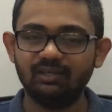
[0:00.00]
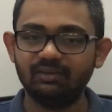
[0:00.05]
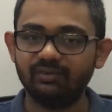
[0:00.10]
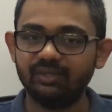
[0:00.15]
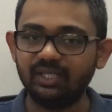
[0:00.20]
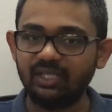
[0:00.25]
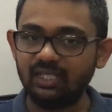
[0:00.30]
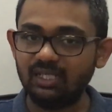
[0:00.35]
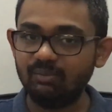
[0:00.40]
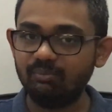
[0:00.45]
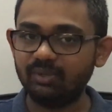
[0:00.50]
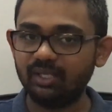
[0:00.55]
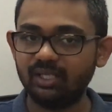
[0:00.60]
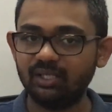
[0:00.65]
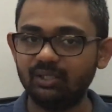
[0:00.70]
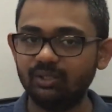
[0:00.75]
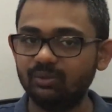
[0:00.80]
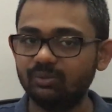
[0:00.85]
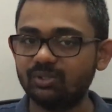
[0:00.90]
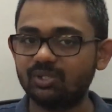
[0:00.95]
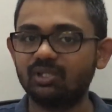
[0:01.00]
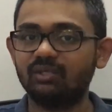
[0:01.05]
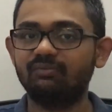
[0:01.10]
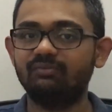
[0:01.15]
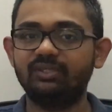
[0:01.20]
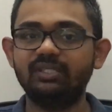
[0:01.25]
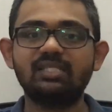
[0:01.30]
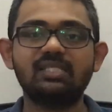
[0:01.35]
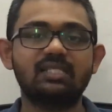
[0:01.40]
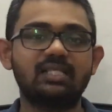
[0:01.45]
really made use
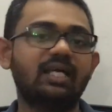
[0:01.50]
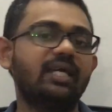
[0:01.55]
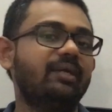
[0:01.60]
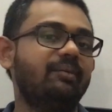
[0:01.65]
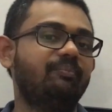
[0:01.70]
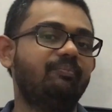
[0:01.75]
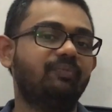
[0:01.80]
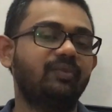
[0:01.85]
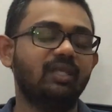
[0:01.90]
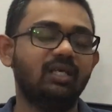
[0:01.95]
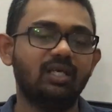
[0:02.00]
of this time.